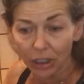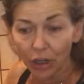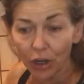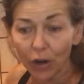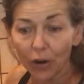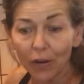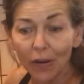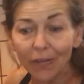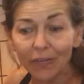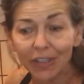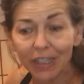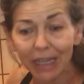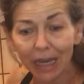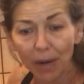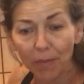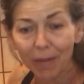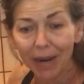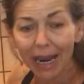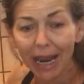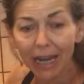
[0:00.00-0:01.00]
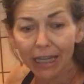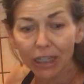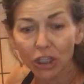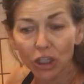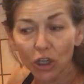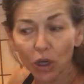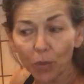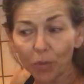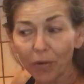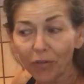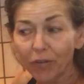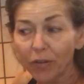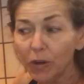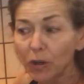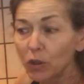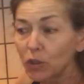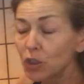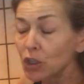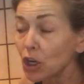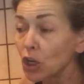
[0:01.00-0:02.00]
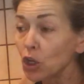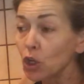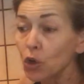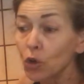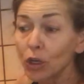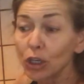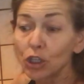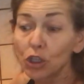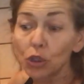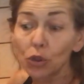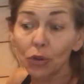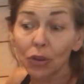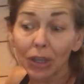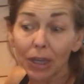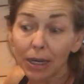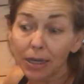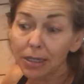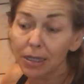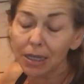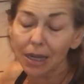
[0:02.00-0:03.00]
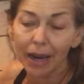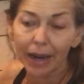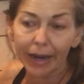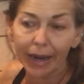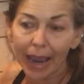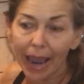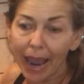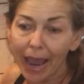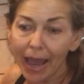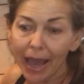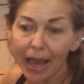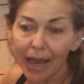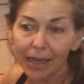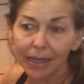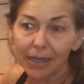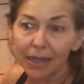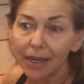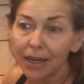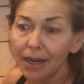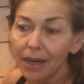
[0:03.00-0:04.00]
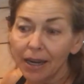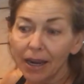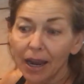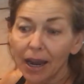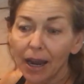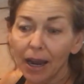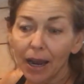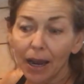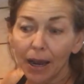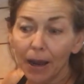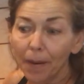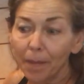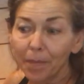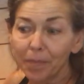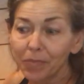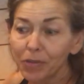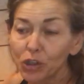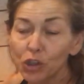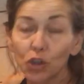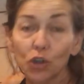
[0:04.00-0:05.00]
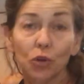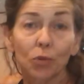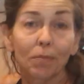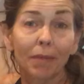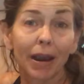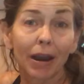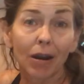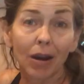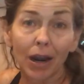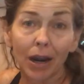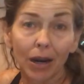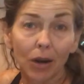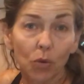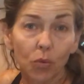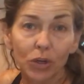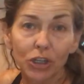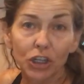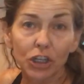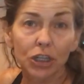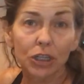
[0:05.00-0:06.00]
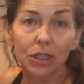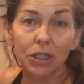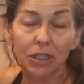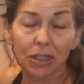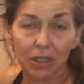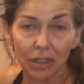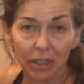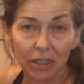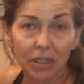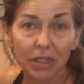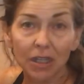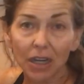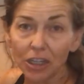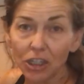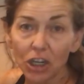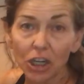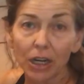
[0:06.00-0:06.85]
you know, you've seen me add superfoods. You could do things like add turmeric, which is such,